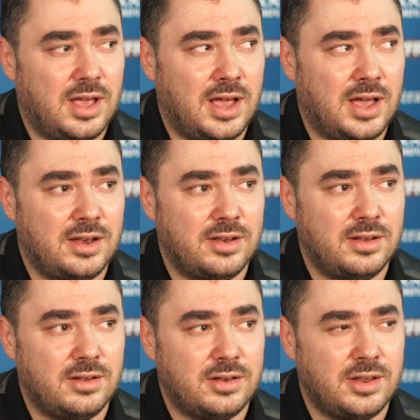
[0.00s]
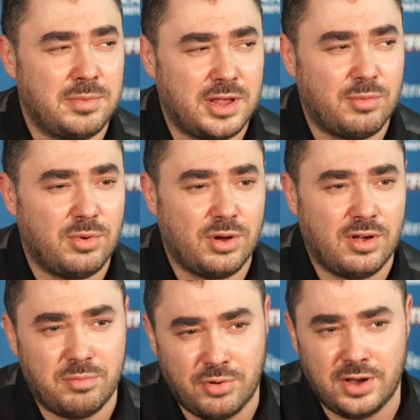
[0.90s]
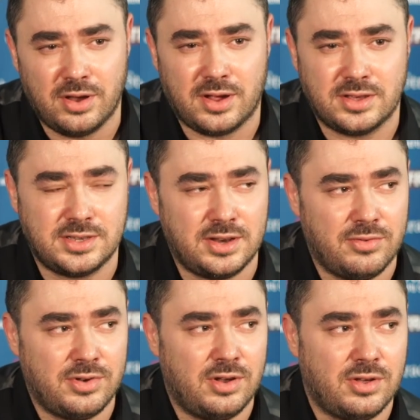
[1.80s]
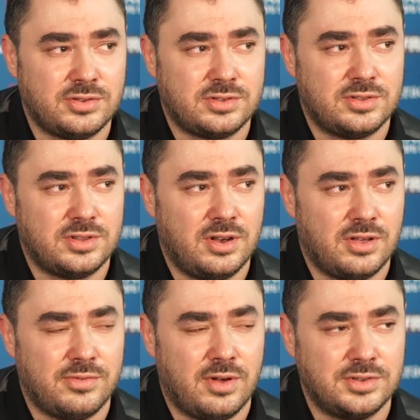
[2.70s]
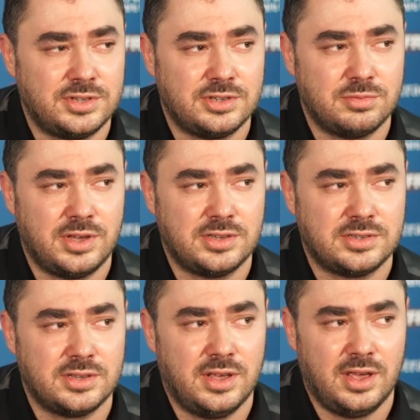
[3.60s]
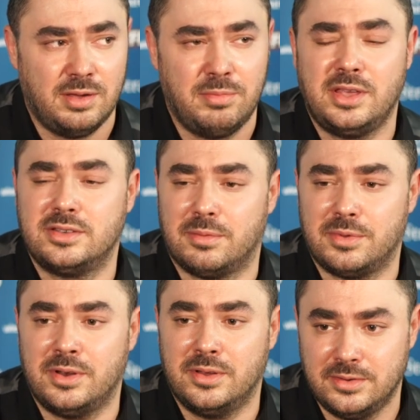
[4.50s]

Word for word: And the amount of work I've put in, like I said, over the last, the last five or six weeks, it means something.